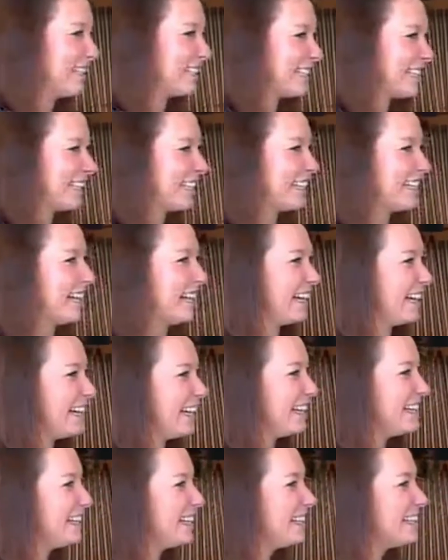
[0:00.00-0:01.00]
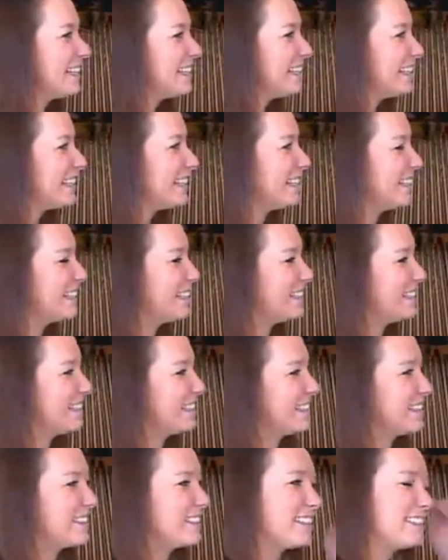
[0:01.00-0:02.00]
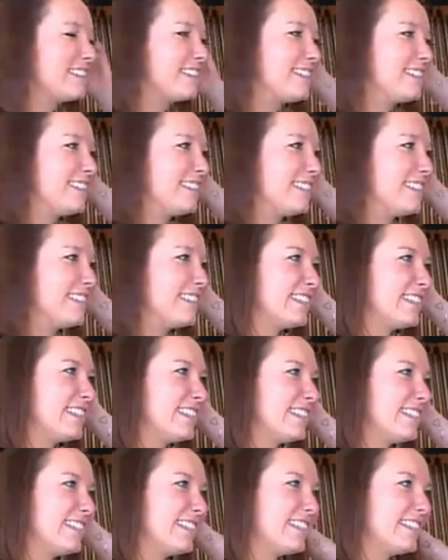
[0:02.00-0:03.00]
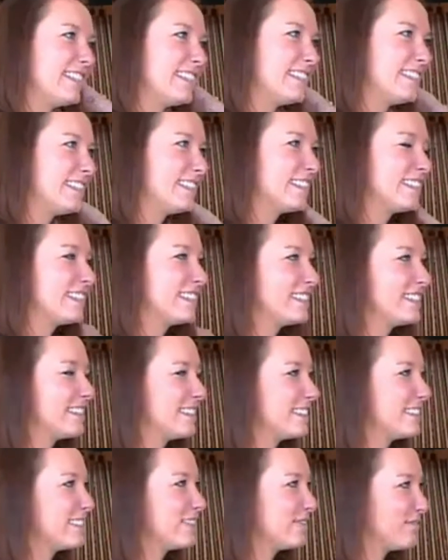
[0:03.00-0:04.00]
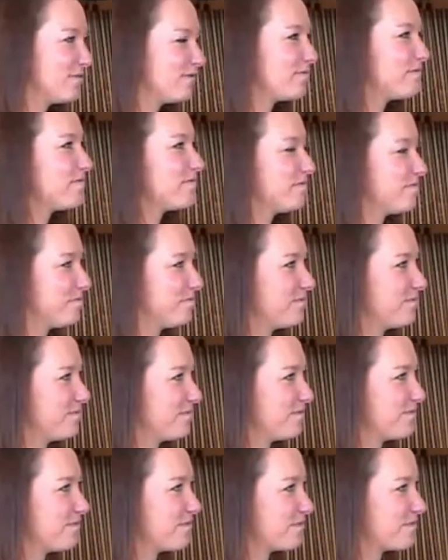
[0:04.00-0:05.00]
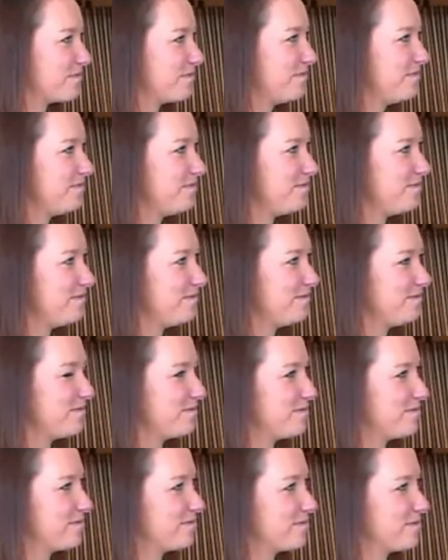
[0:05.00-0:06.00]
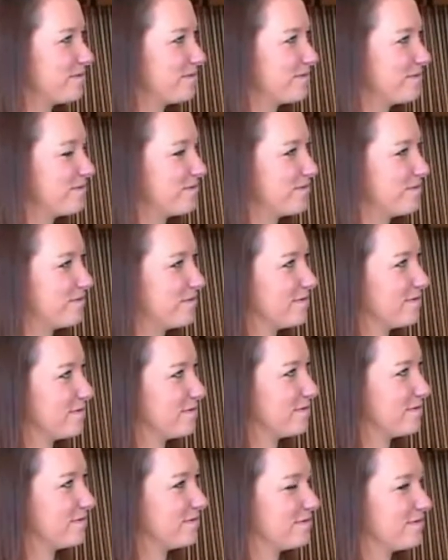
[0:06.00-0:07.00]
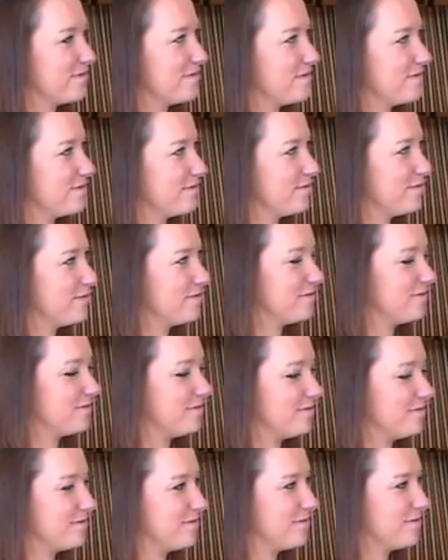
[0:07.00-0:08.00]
This person isn't speaking.